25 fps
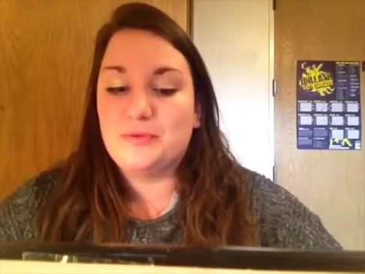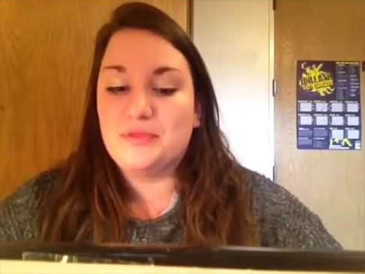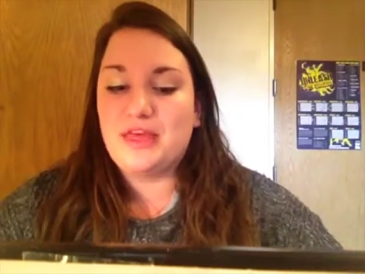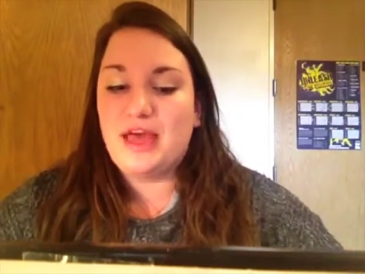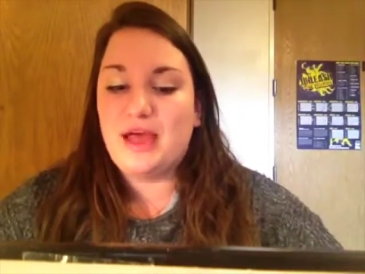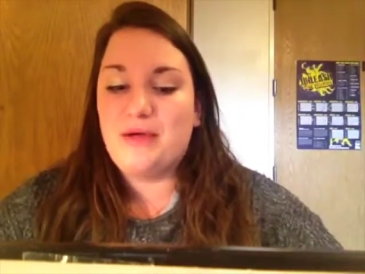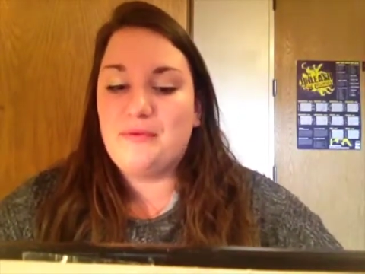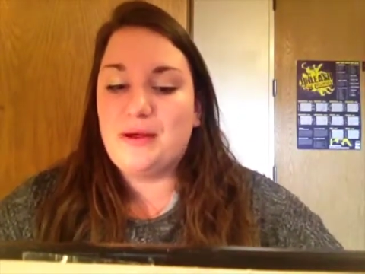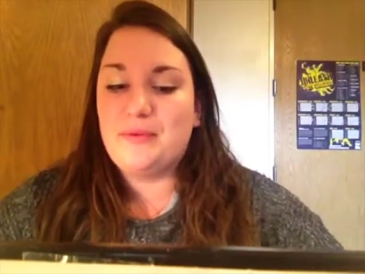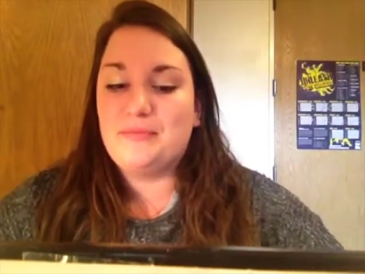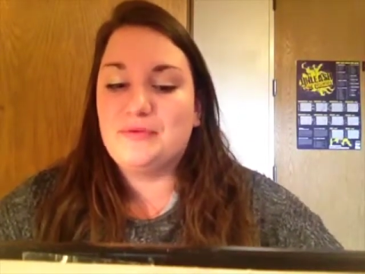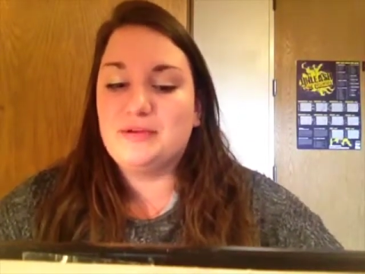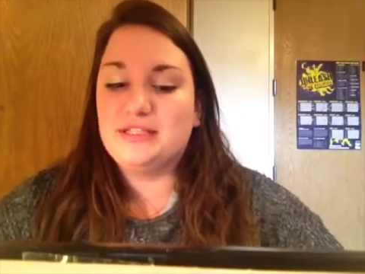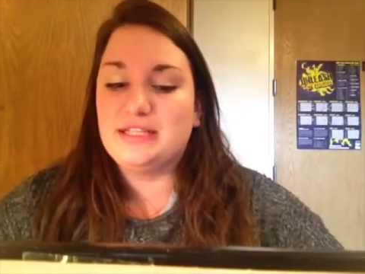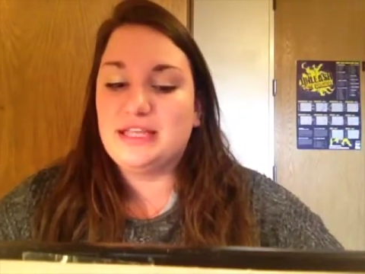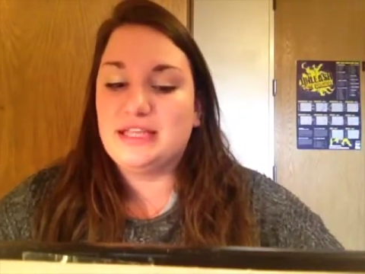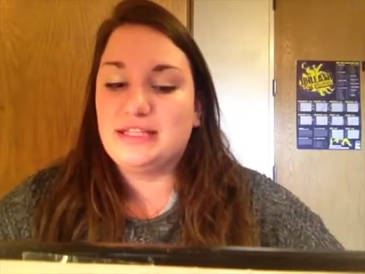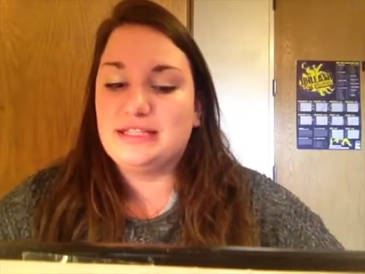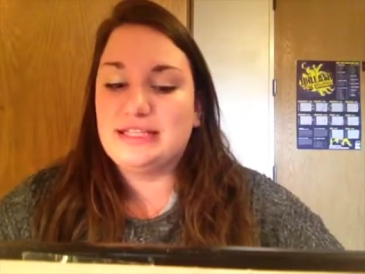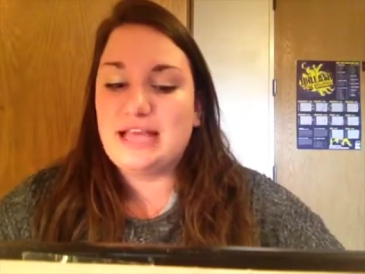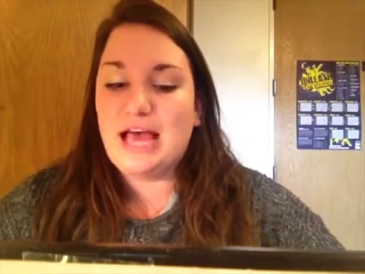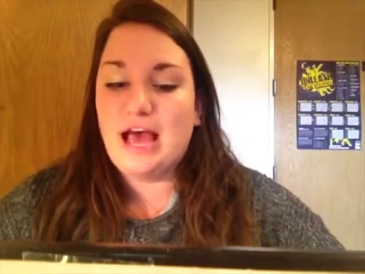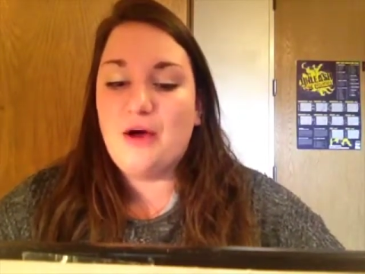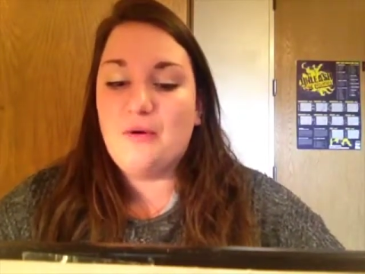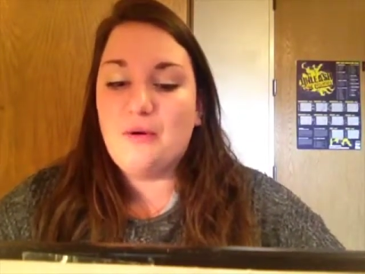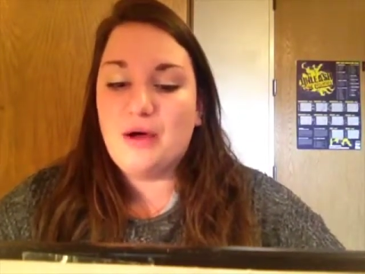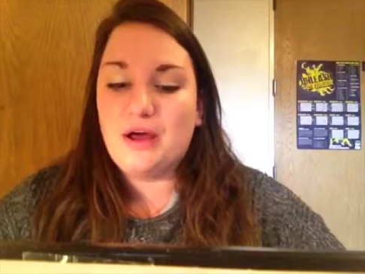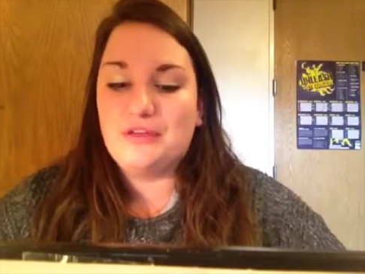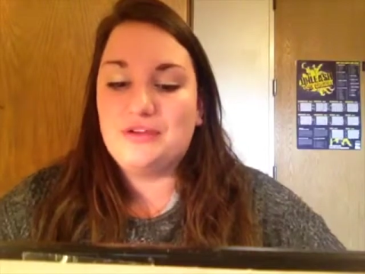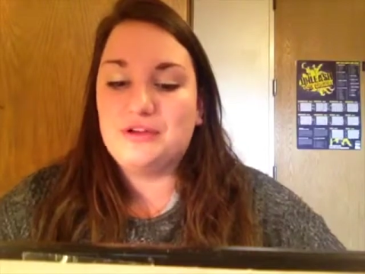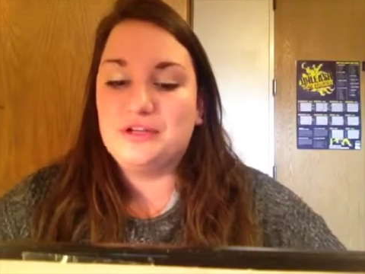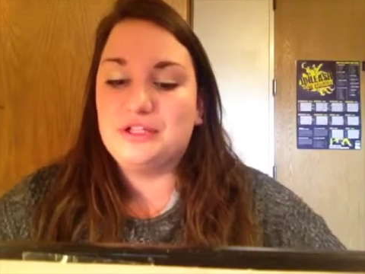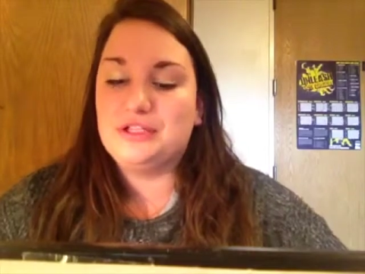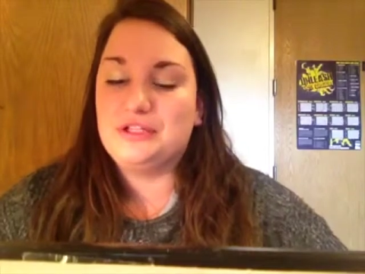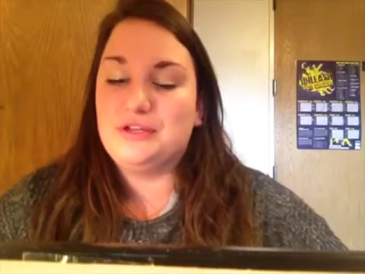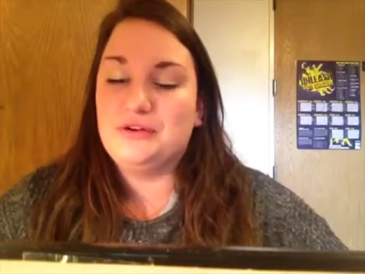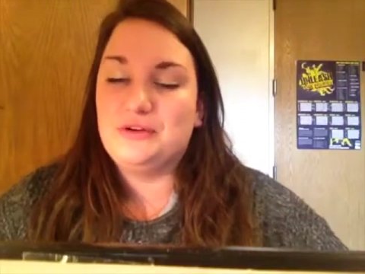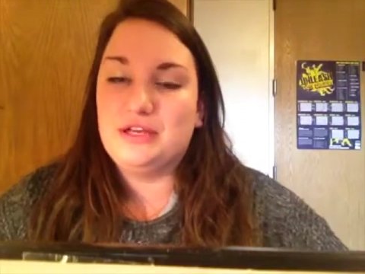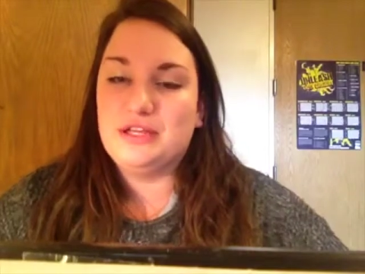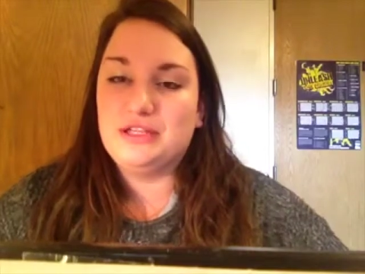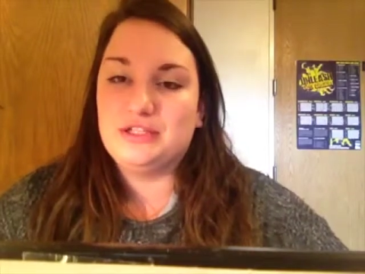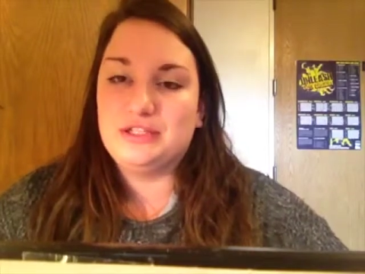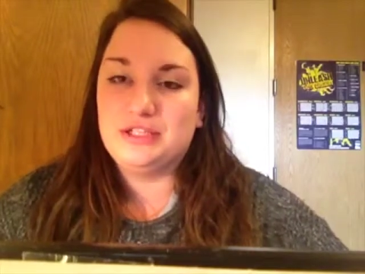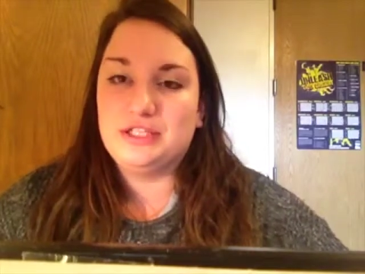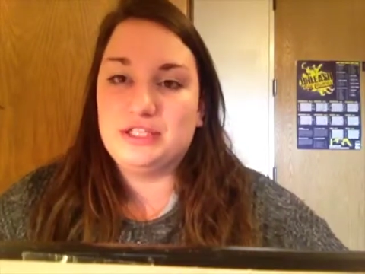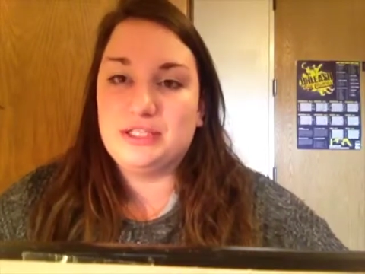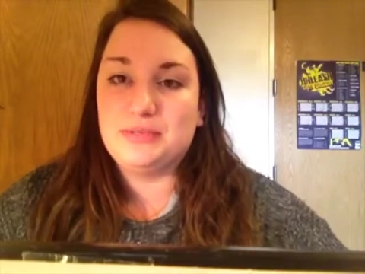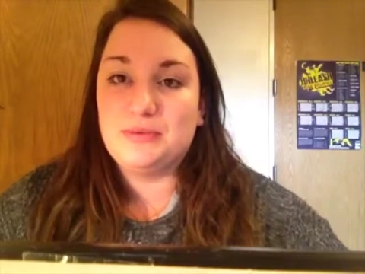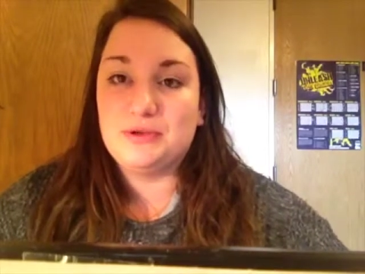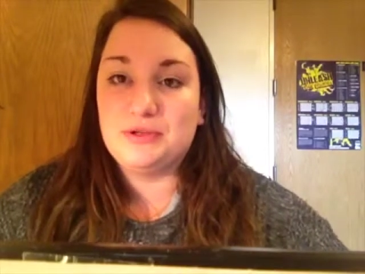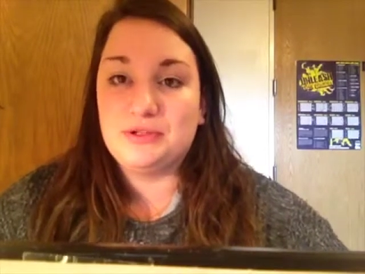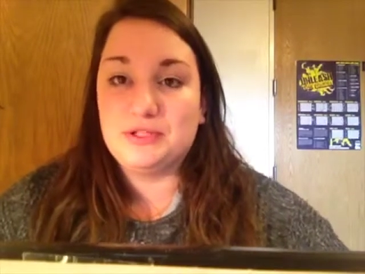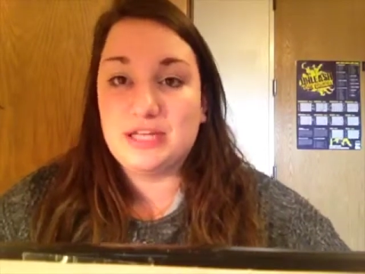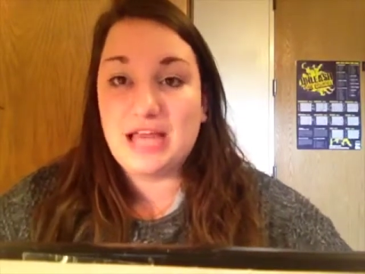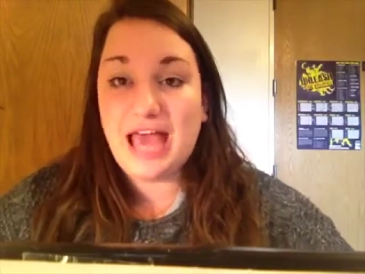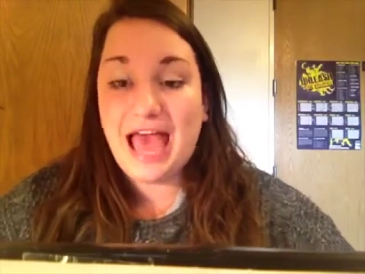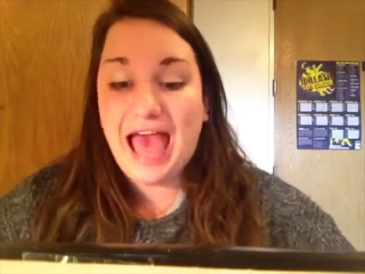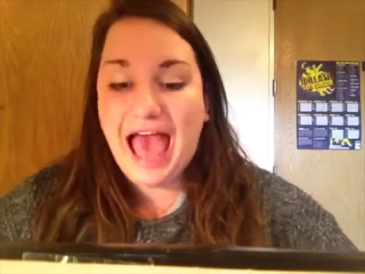that represents how other students are supposed to